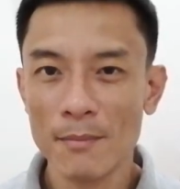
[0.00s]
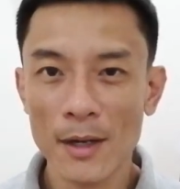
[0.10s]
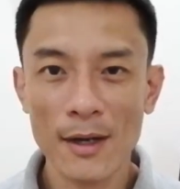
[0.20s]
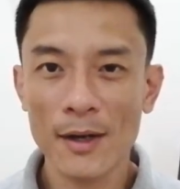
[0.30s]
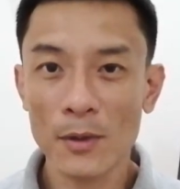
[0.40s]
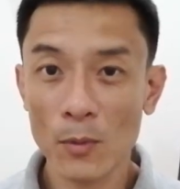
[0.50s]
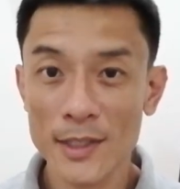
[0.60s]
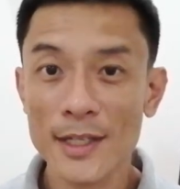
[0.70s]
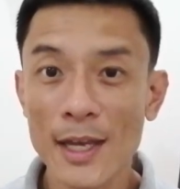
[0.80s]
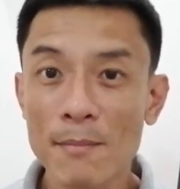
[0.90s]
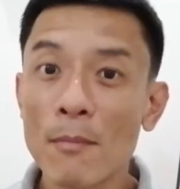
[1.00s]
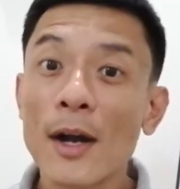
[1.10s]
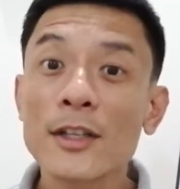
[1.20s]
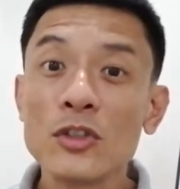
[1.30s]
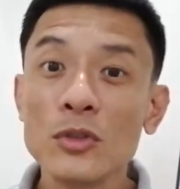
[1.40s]
Once again,
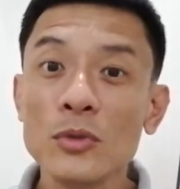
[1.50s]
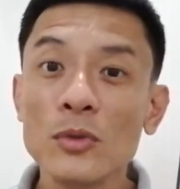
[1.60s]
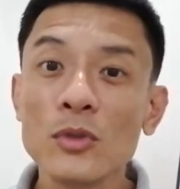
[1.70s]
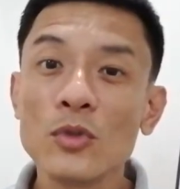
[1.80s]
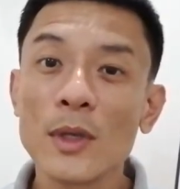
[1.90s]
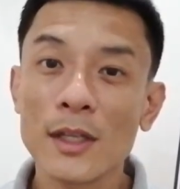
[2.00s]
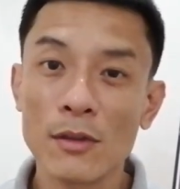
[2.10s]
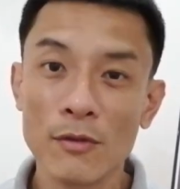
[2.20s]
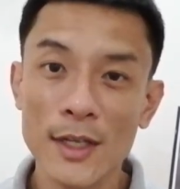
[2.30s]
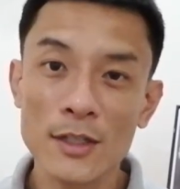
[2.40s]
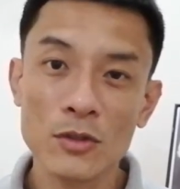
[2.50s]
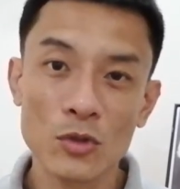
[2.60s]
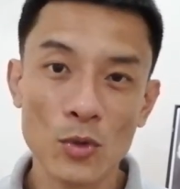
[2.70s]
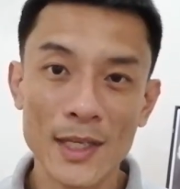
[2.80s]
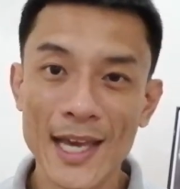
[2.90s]
Mark 2, 23 to
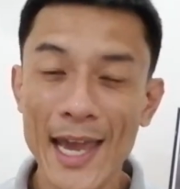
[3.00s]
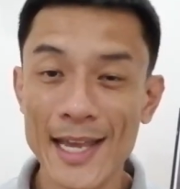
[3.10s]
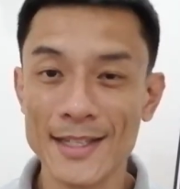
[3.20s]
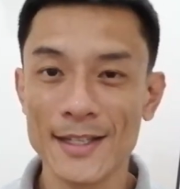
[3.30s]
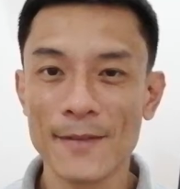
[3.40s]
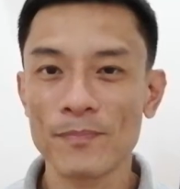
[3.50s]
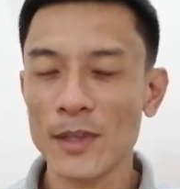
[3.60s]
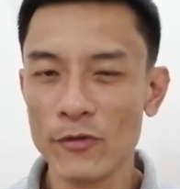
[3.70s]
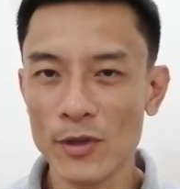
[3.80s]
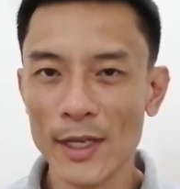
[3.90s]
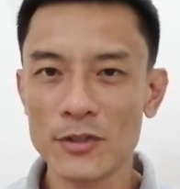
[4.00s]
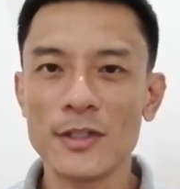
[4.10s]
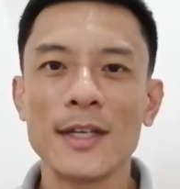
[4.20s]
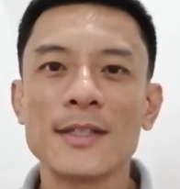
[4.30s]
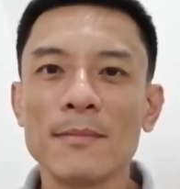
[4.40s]
28, if you'd like to
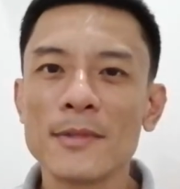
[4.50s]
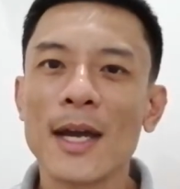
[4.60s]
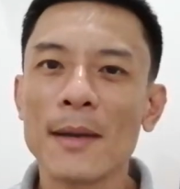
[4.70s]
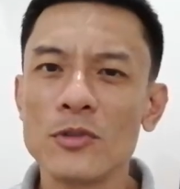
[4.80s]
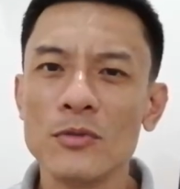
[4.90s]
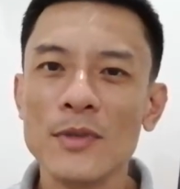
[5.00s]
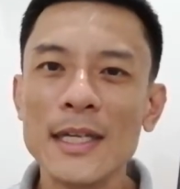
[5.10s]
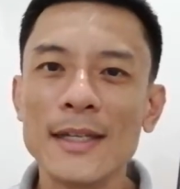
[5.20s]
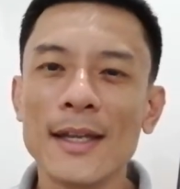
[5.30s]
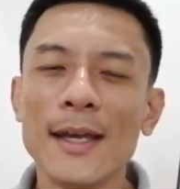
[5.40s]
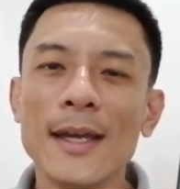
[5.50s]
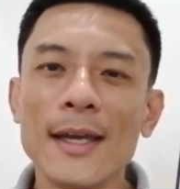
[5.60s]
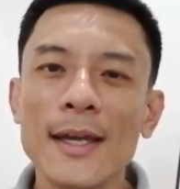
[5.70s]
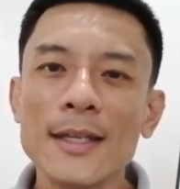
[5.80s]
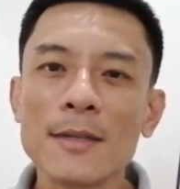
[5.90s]
take some time to read it.
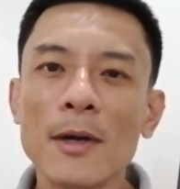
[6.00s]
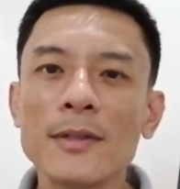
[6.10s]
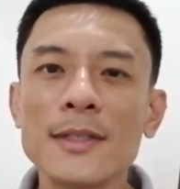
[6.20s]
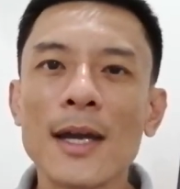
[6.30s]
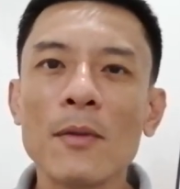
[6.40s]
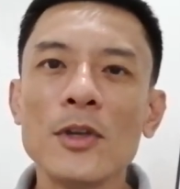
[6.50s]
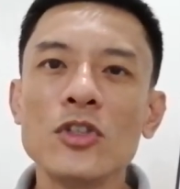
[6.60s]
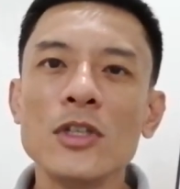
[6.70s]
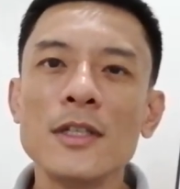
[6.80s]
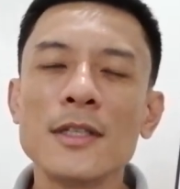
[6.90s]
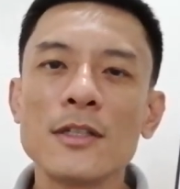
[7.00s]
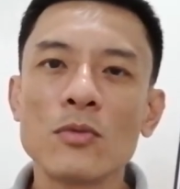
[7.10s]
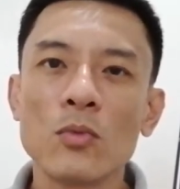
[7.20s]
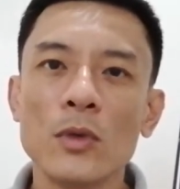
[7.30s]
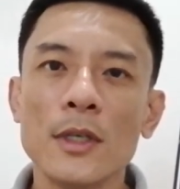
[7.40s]
It's about the time when
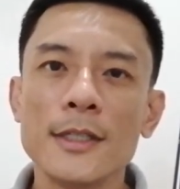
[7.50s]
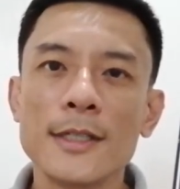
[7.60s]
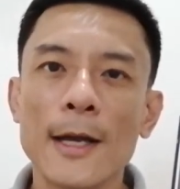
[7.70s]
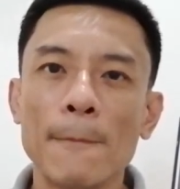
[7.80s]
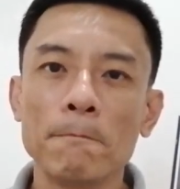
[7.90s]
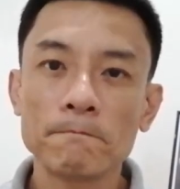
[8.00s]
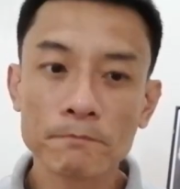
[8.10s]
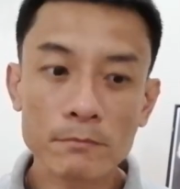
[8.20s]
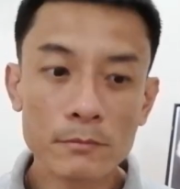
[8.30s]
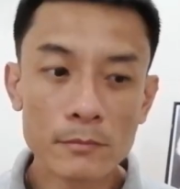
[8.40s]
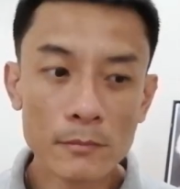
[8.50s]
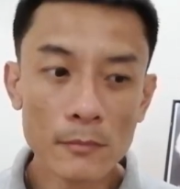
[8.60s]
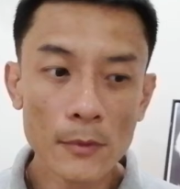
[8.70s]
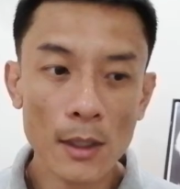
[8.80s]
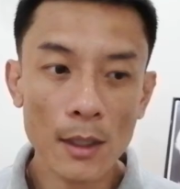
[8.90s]
Jesus was
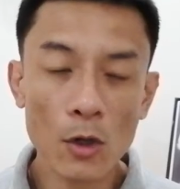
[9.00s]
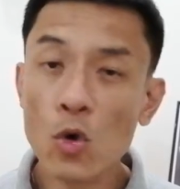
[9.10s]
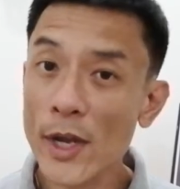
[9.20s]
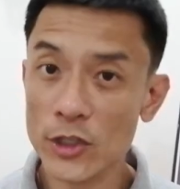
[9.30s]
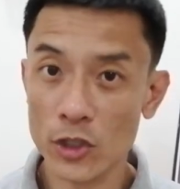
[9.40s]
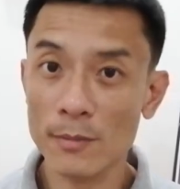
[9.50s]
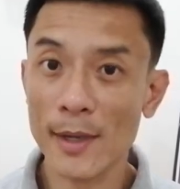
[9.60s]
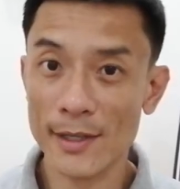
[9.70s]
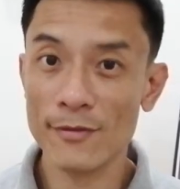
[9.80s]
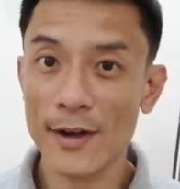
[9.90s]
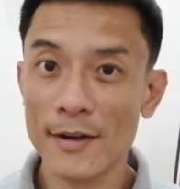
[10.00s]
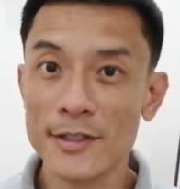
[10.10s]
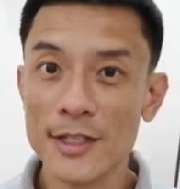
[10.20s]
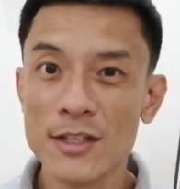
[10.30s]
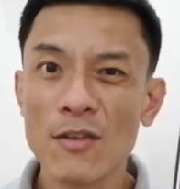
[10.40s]
questioned by the
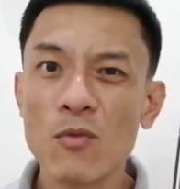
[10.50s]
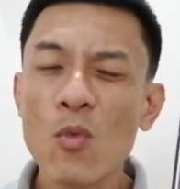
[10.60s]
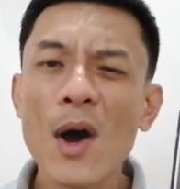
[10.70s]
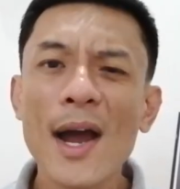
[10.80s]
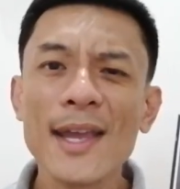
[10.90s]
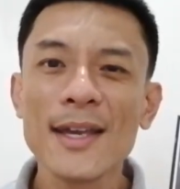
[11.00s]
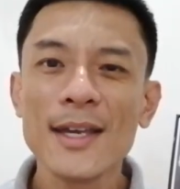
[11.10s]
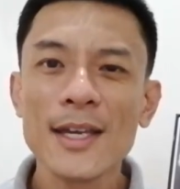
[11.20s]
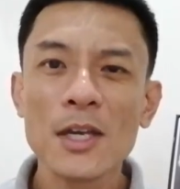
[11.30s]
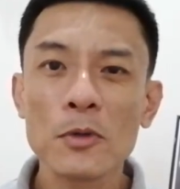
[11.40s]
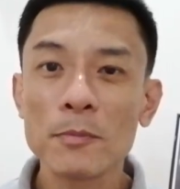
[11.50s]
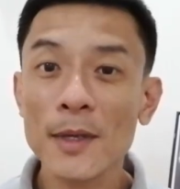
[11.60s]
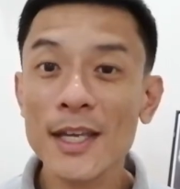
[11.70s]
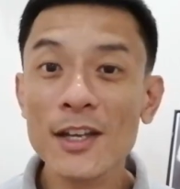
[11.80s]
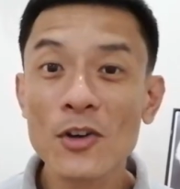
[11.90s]
Pharisees of why he was
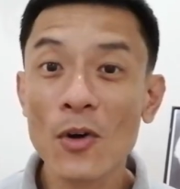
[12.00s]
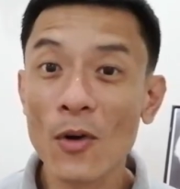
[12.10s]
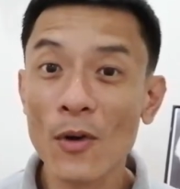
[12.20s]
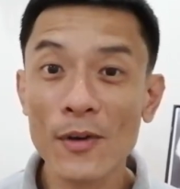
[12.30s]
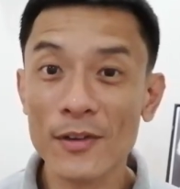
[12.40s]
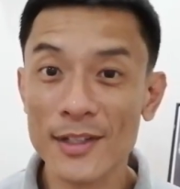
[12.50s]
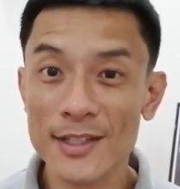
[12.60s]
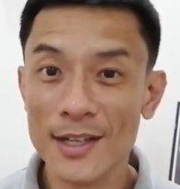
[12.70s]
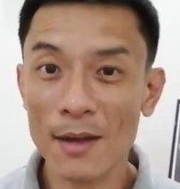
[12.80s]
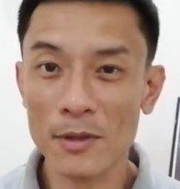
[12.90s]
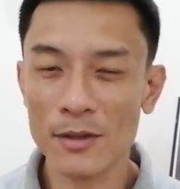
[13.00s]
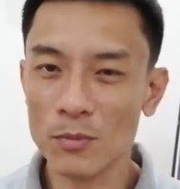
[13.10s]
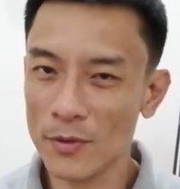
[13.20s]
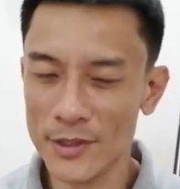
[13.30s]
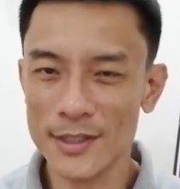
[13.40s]
picking corn on the Sabbath
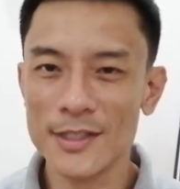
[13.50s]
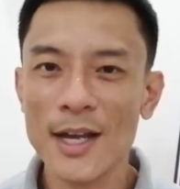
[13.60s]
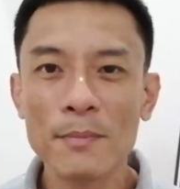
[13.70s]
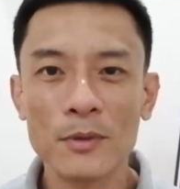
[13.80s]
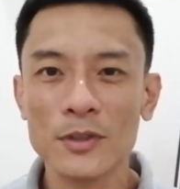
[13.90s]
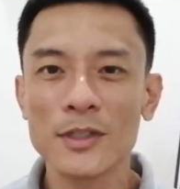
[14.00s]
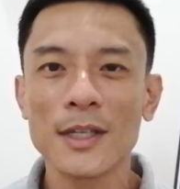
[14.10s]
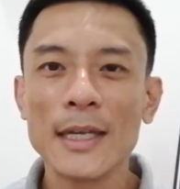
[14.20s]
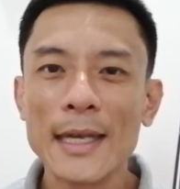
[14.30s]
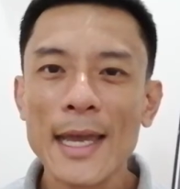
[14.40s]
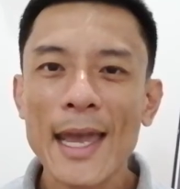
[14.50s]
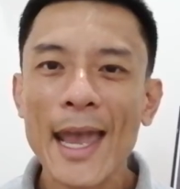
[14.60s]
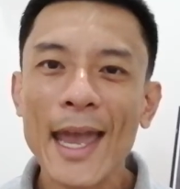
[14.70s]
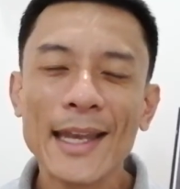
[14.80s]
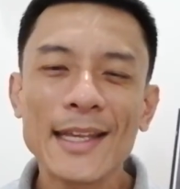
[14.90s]
with his disciples.
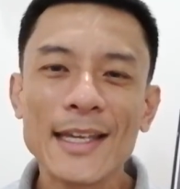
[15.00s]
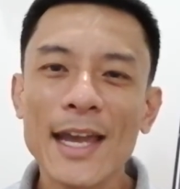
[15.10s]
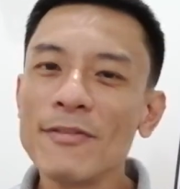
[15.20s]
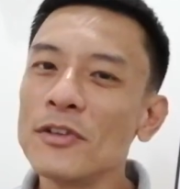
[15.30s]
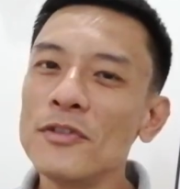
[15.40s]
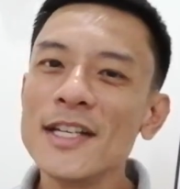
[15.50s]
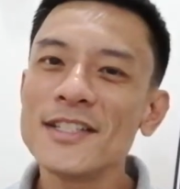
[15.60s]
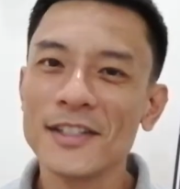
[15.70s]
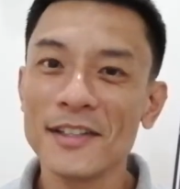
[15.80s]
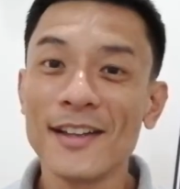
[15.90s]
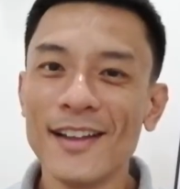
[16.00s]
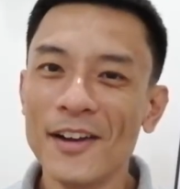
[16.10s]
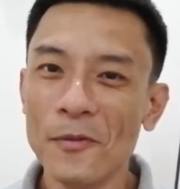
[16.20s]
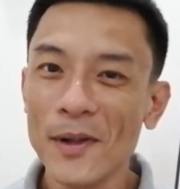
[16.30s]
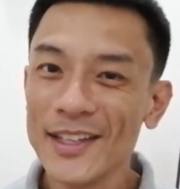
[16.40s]
And he gave the reason.
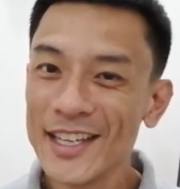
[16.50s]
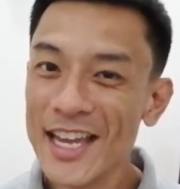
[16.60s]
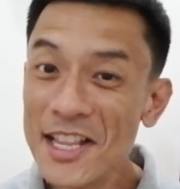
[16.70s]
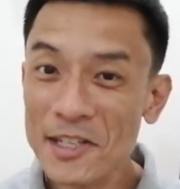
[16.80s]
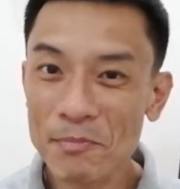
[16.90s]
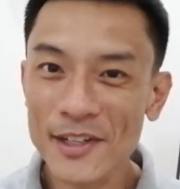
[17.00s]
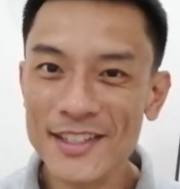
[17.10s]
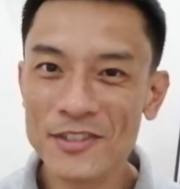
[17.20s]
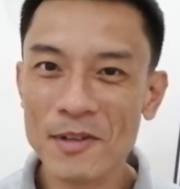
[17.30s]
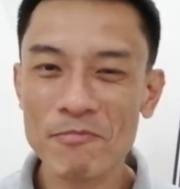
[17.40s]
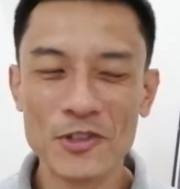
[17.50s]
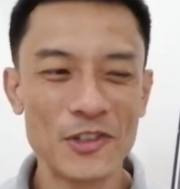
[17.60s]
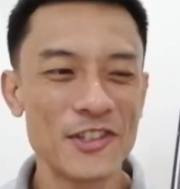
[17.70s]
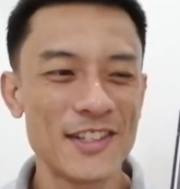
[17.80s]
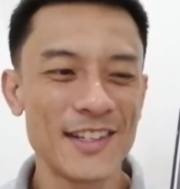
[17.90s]
Well, he interpreted
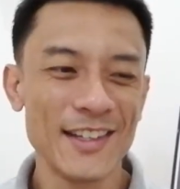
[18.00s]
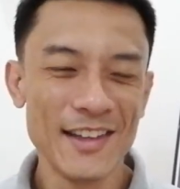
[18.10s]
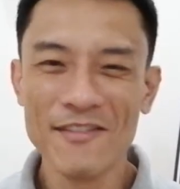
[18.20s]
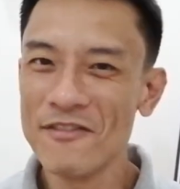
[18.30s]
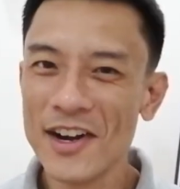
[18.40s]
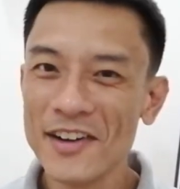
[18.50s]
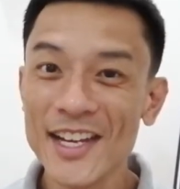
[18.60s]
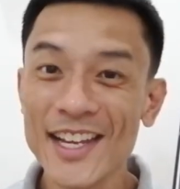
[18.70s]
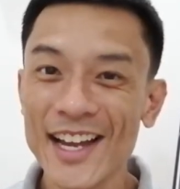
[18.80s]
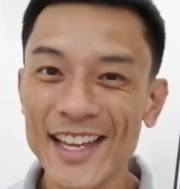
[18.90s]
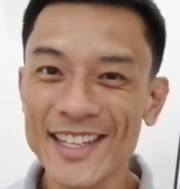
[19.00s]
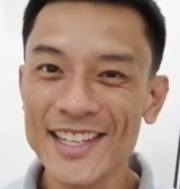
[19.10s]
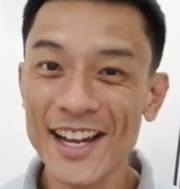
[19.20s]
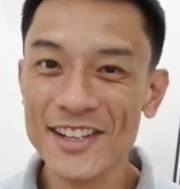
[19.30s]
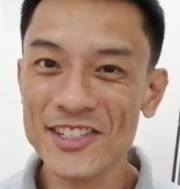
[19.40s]
scriptures very
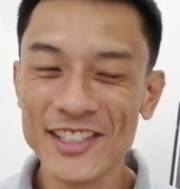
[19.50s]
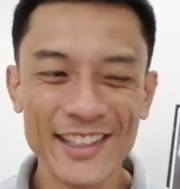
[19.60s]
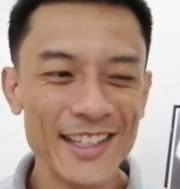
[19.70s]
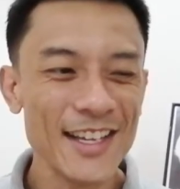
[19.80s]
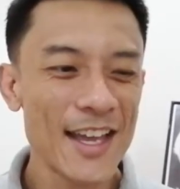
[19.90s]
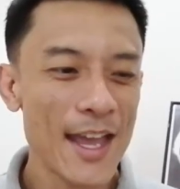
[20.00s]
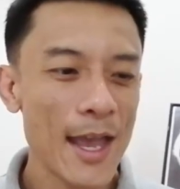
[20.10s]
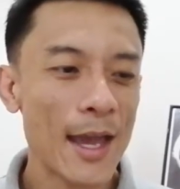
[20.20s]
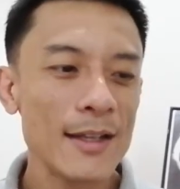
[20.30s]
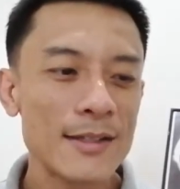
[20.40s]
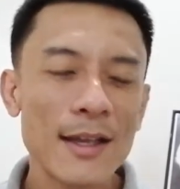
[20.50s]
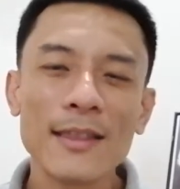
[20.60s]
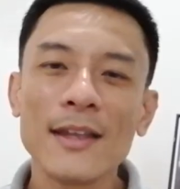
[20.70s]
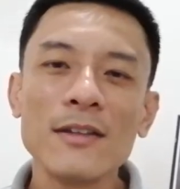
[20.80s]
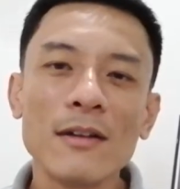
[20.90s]
intelligently, and he
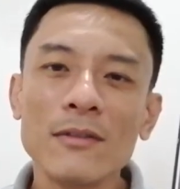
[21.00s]
said that,